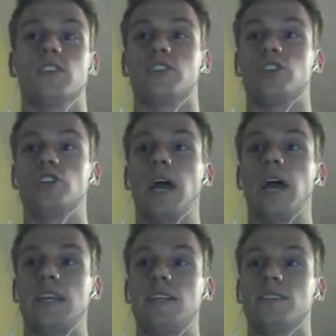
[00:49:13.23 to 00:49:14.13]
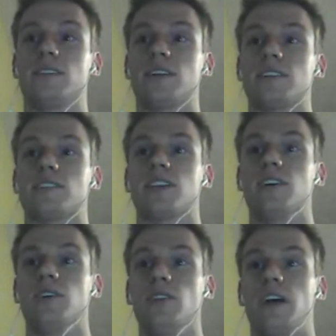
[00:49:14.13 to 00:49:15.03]
the two-handed
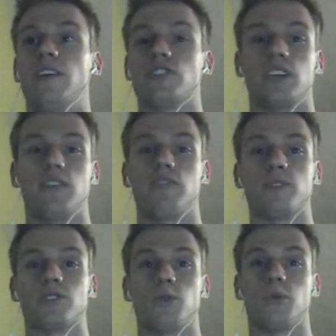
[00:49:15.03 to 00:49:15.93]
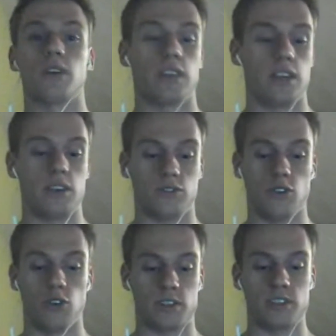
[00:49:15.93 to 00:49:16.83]
skill, and then just give them a sword. They do
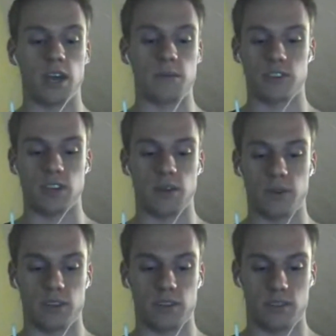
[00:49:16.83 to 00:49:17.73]
so much damage that way.